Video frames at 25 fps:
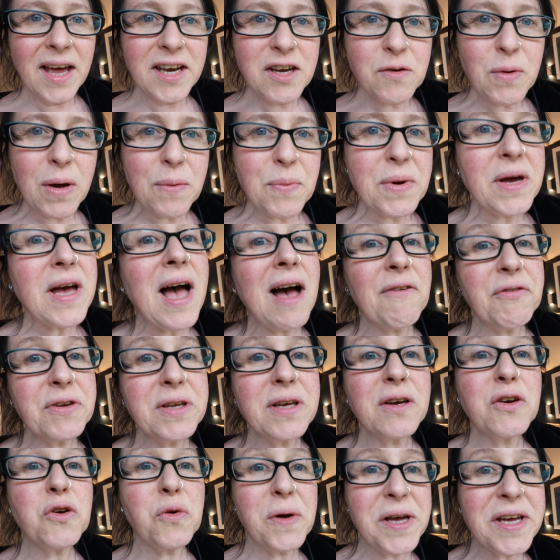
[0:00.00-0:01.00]
Anyway, we're
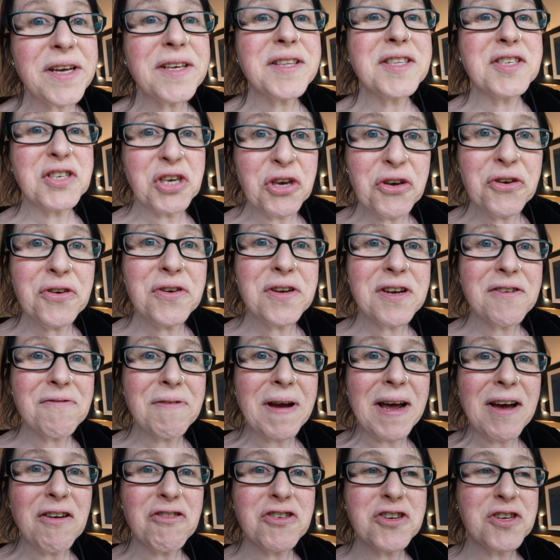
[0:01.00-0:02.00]
having a quick
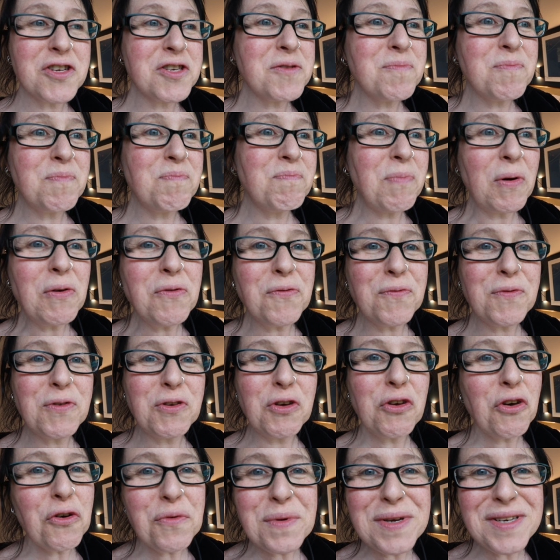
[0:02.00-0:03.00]
turnaround, just both
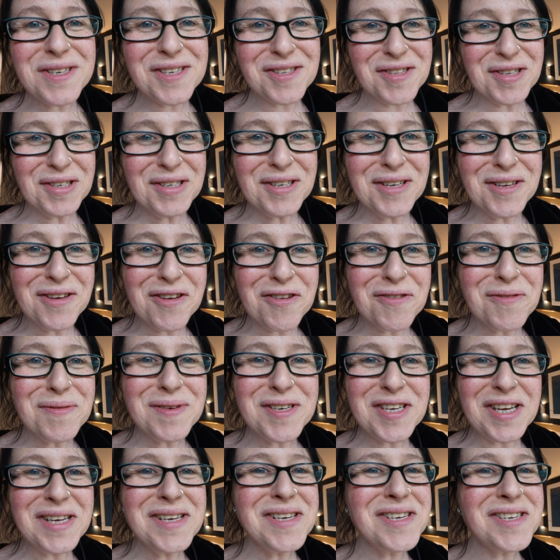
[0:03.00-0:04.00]
going to the
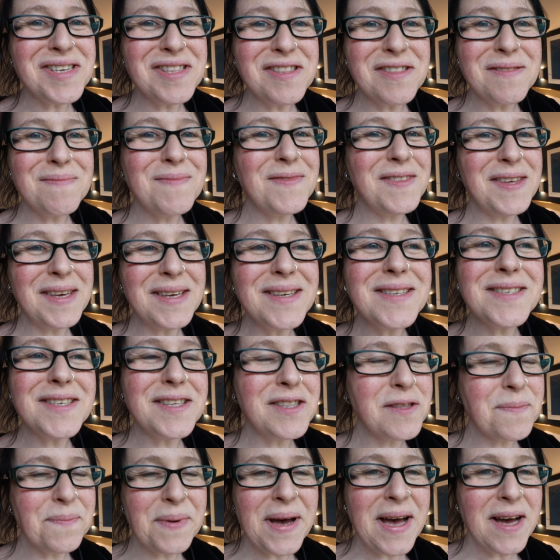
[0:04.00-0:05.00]
loo, changing things
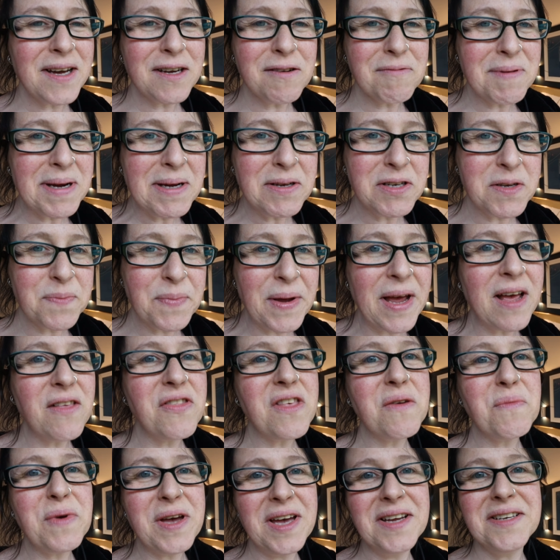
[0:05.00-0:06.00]
in the bag around a bit,
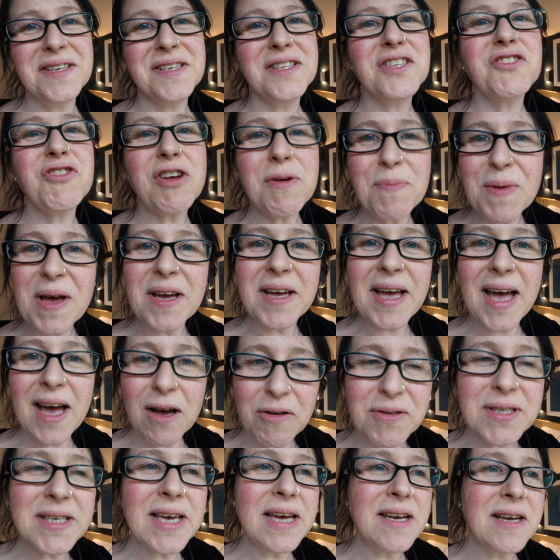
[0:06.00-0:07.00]
and then we're heading straight back
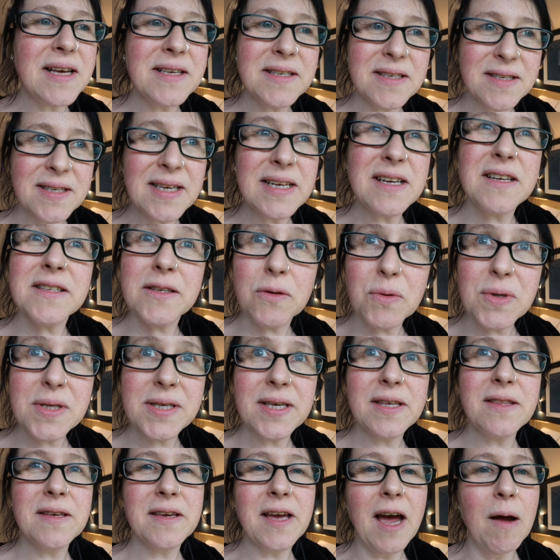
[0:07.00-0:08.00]
out again. As I said, I don't want
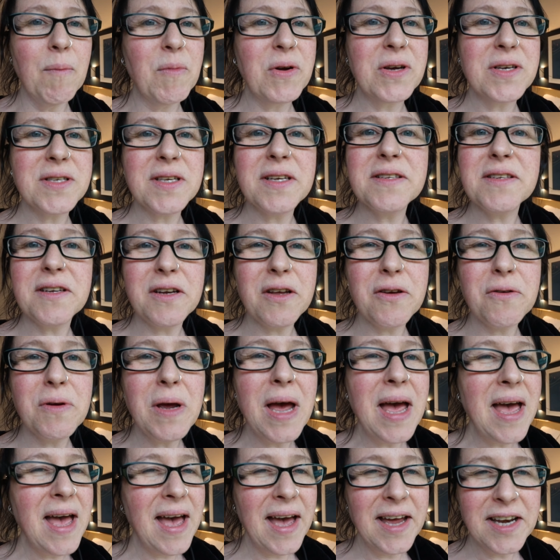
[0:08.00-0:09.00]
to take the camera because I don't know
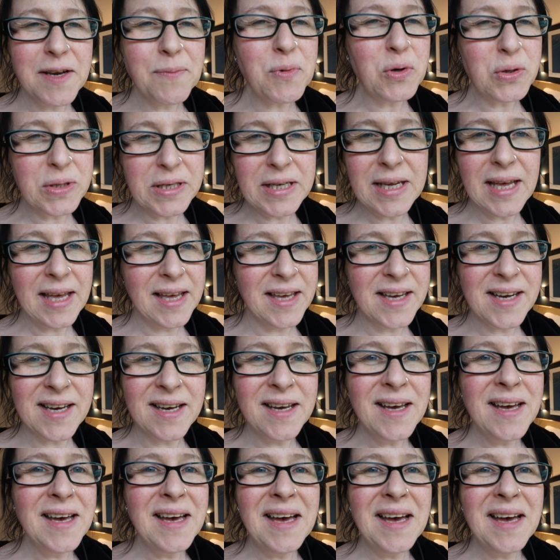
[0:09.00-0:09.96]
anybody here,